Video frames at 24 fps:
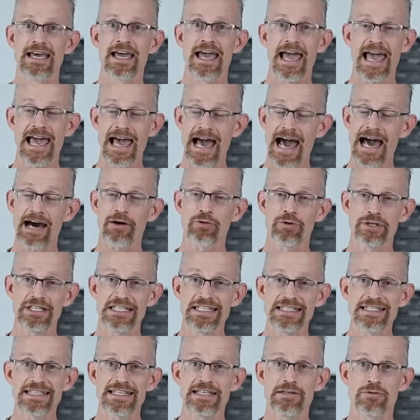at how
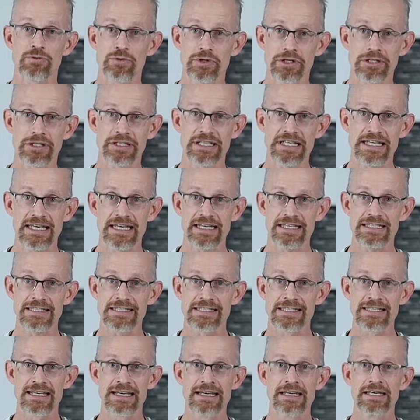easy it really is.